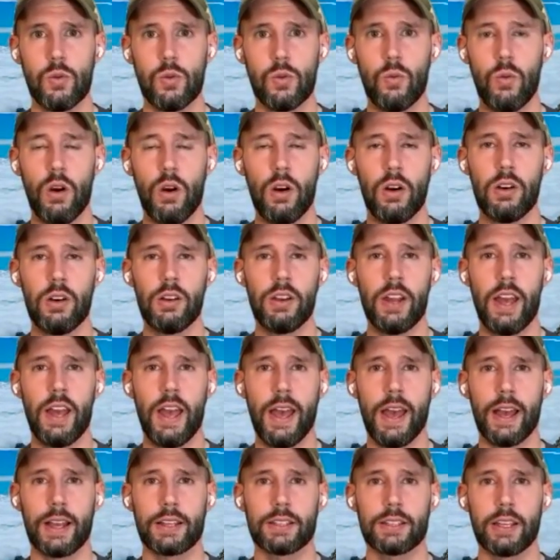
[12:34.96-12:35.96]
1.
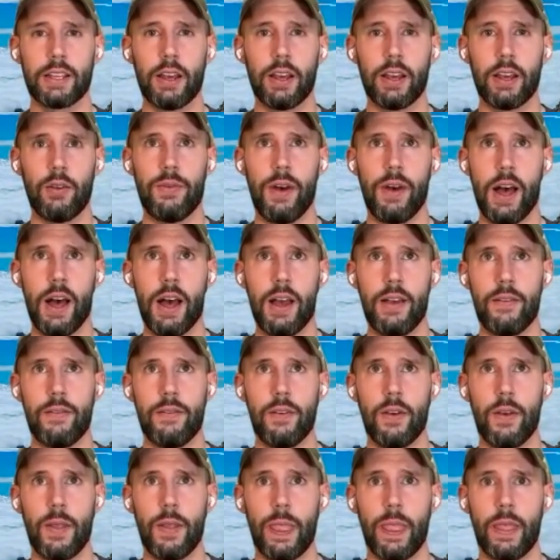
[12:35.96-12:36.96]
Exhale. 5,
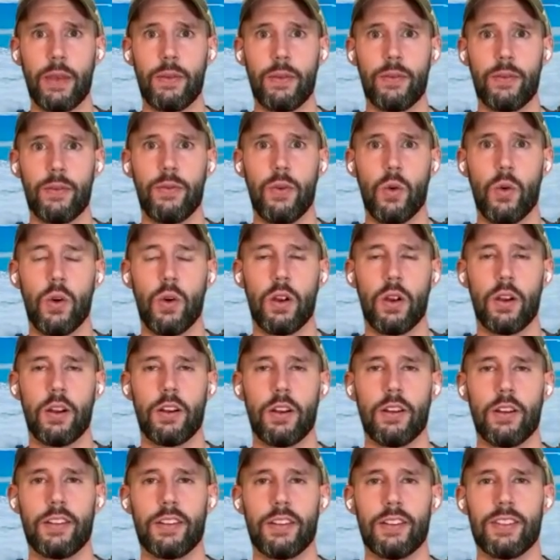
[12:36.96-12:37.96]
4,
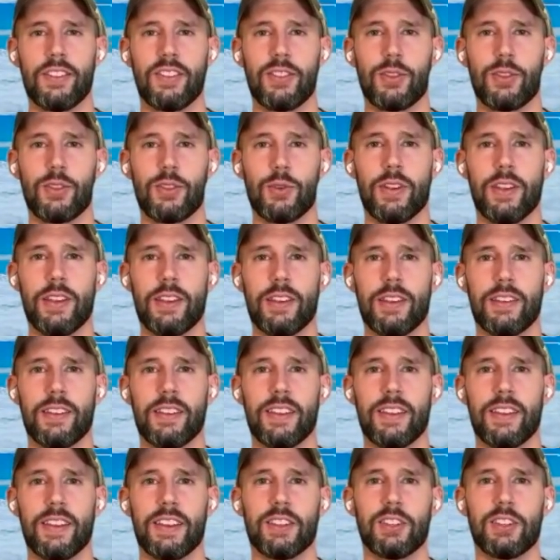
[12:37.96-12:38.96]
3,
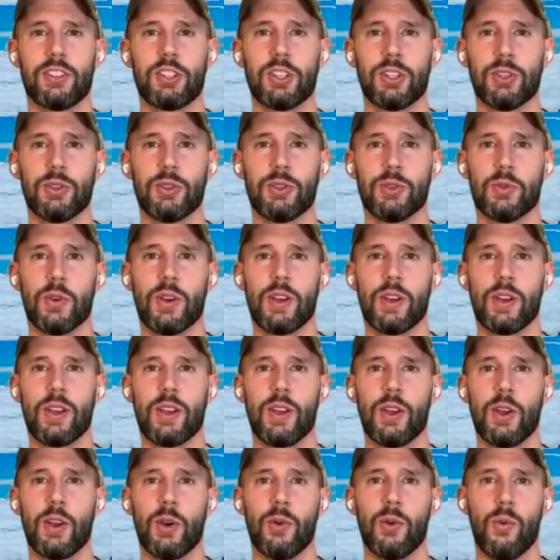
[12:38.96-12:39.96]
2,
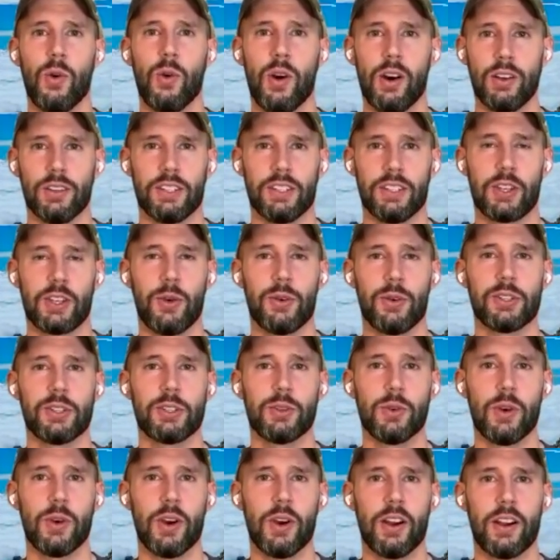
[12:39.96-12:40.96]
1. Let's go
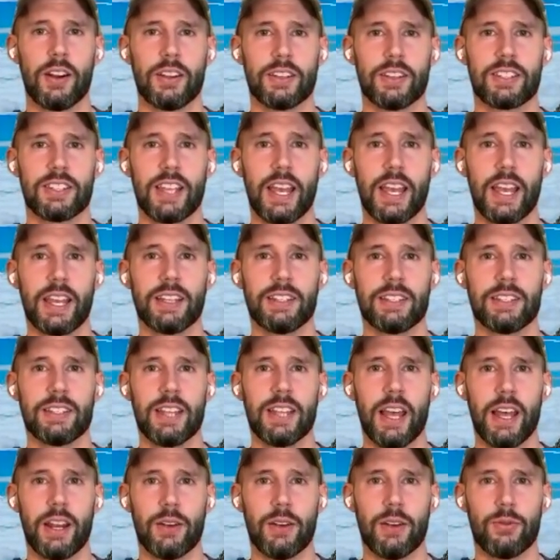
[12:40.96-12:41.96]
into our second
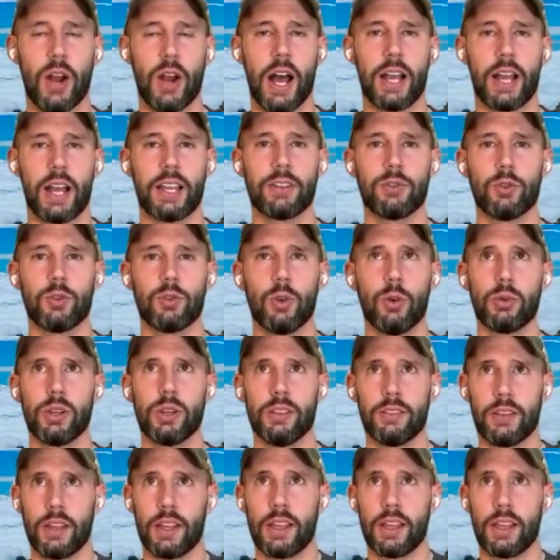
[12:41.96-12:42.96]
set of rock and roll
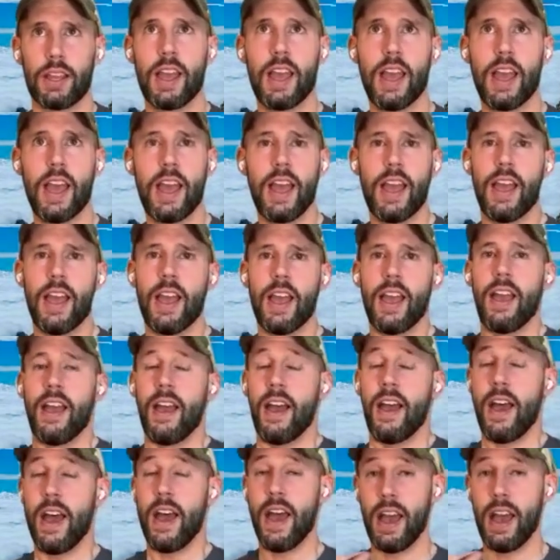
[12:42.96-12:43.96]
breathing.
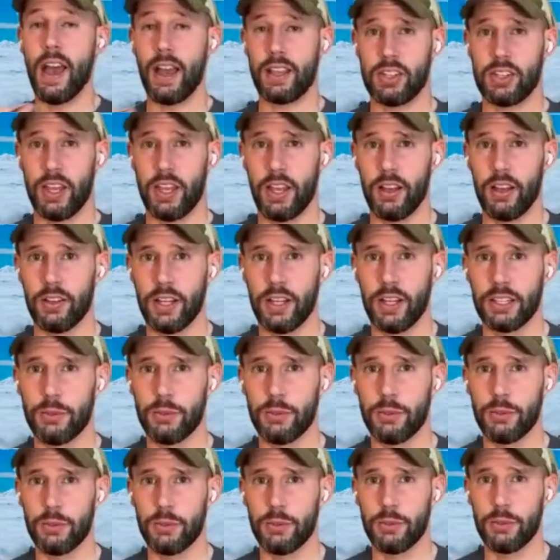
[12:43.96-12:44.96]
Exhale, let
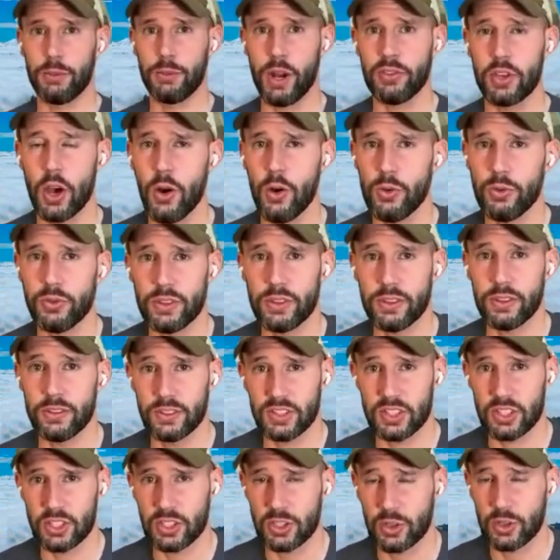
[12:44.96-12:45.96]
the breath go.
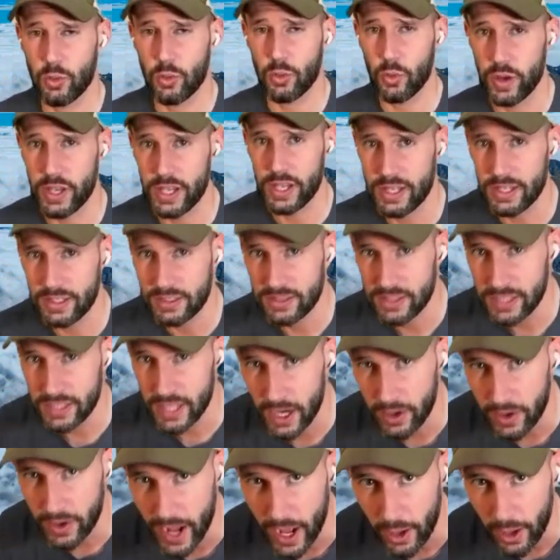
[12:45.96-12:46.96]

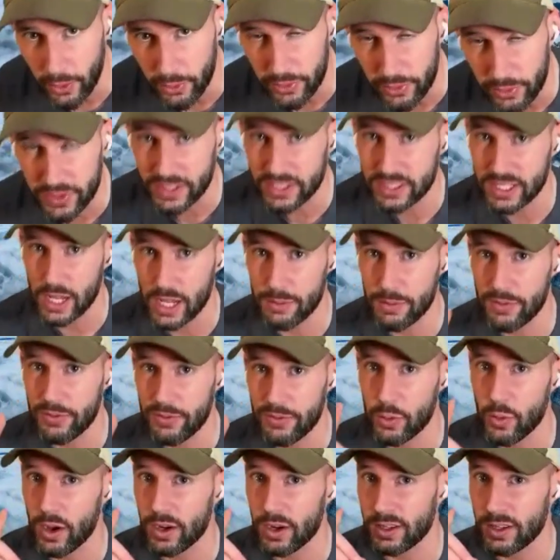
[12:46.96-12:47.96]
Squeeze the air out. This time,
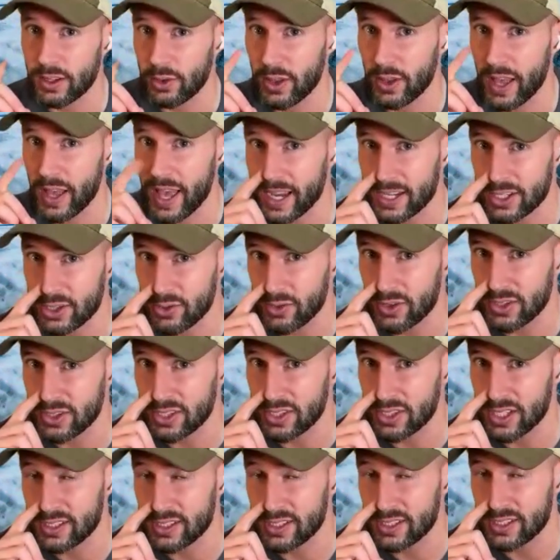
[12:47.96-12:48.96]
if you want a little extra
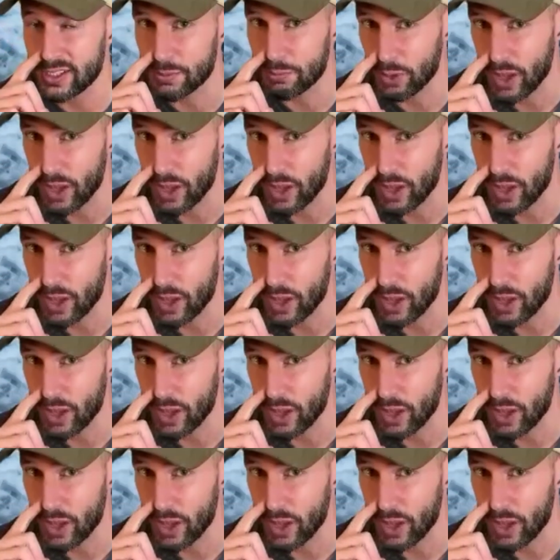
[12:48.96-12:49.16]
resistance,